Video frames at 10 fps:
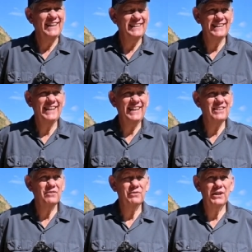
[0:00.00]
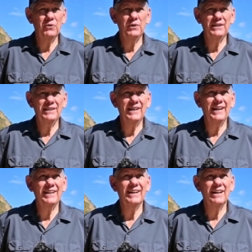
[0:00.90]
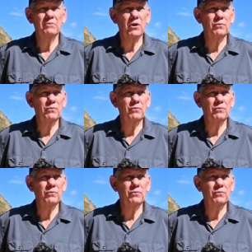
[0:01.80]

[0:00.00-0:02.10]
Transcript: And today is a very windy day. Uh,